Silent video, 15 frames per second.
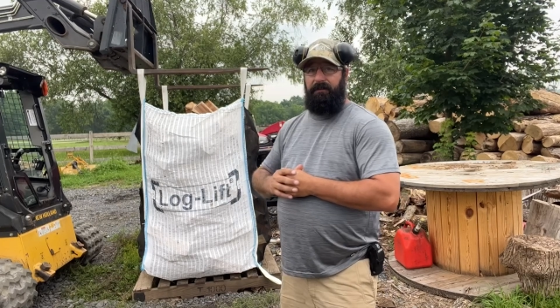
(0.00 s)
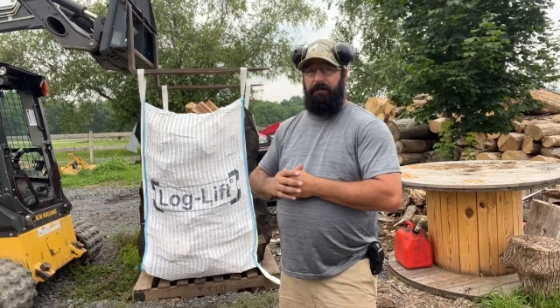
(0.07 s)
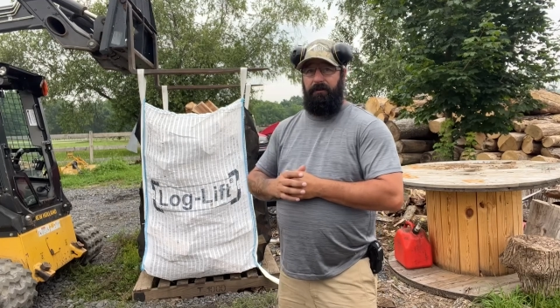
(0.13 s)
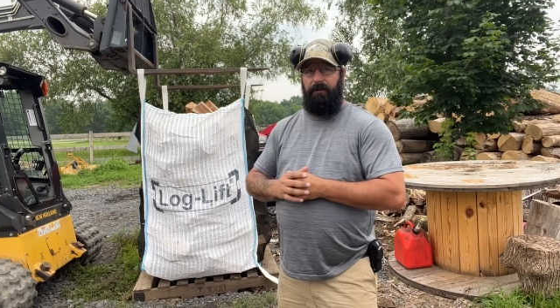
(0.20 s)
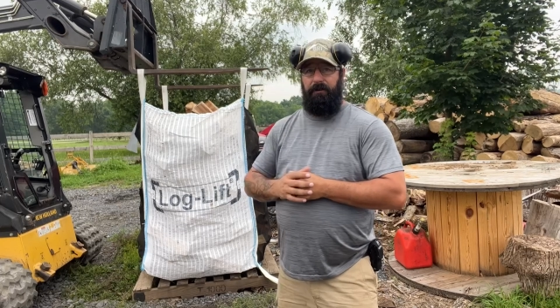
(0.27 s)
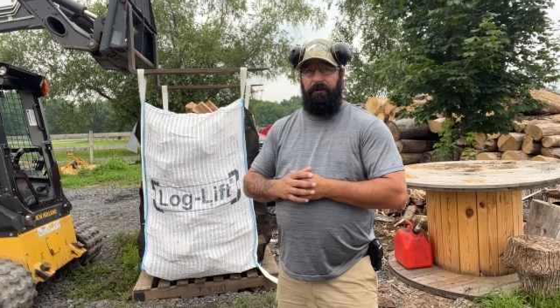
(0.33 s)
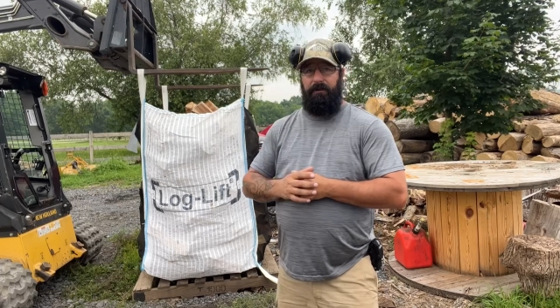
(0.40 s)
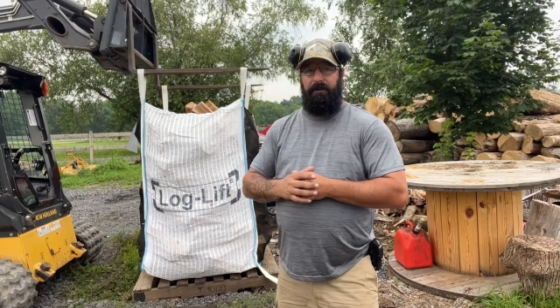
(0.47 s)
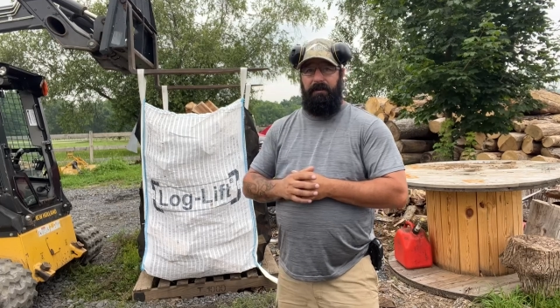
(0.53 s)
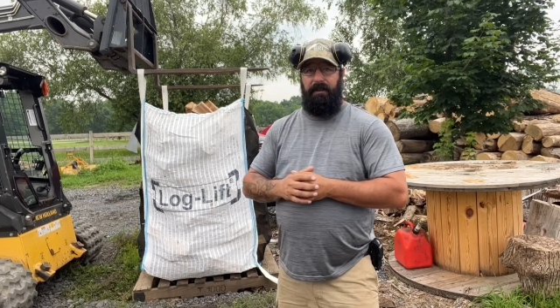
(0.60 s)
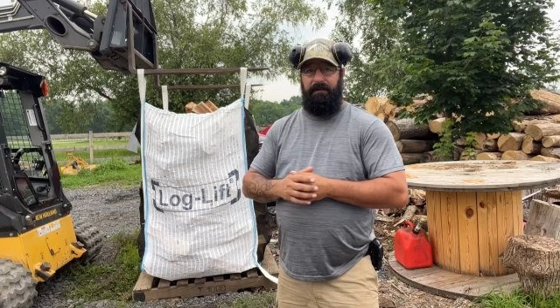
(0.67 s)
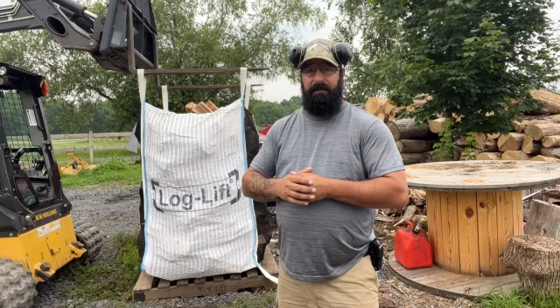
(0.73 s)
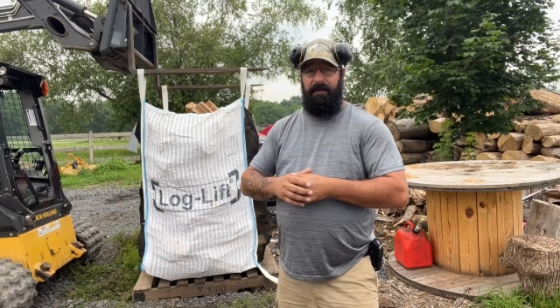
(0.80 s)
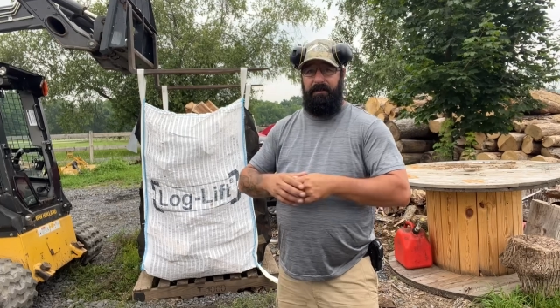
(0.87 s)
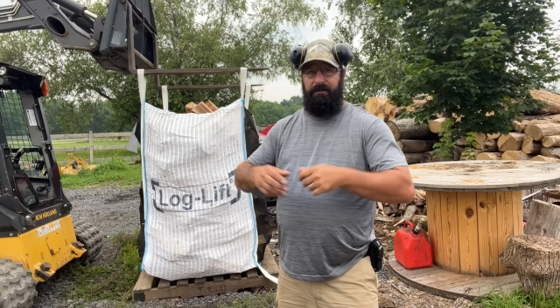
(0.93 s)
door
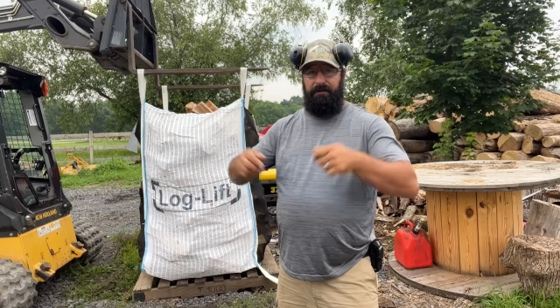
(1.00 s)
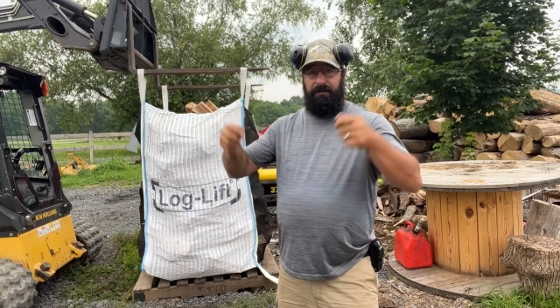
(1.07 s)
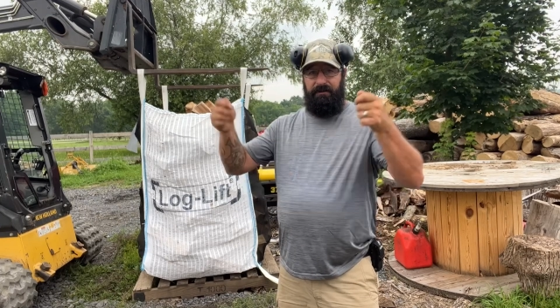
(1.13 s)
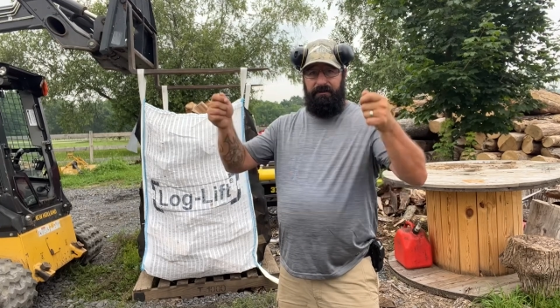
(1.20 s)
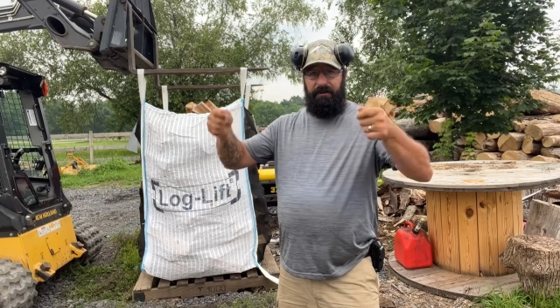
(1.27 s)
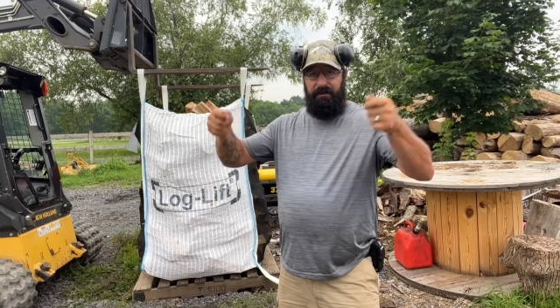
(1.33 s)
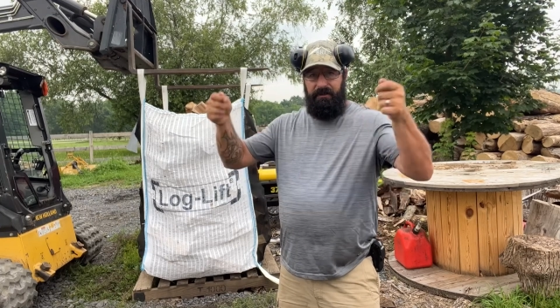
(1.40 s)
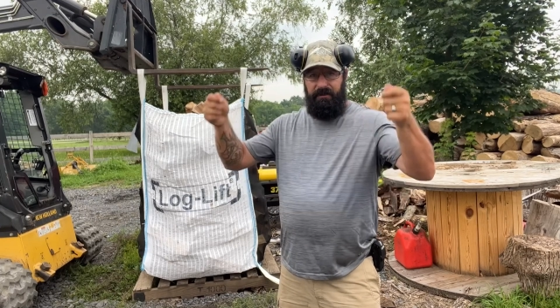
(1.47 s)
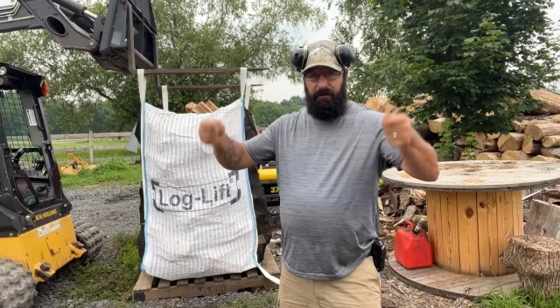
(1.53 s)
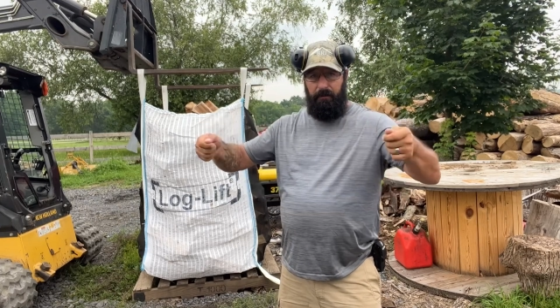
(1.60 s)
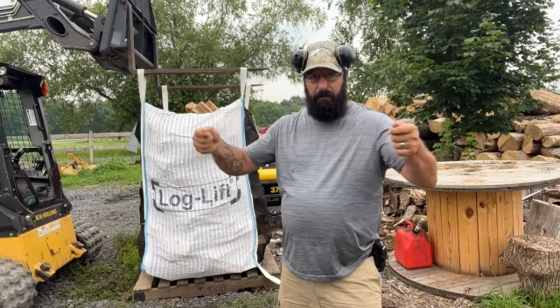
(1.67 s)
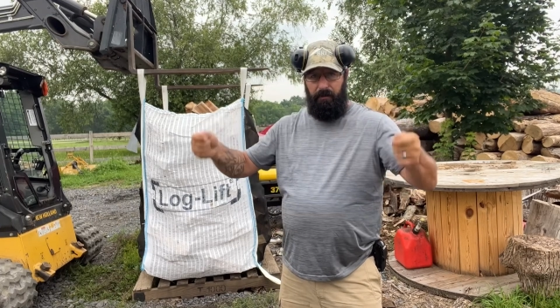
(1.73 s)
and then just, you know,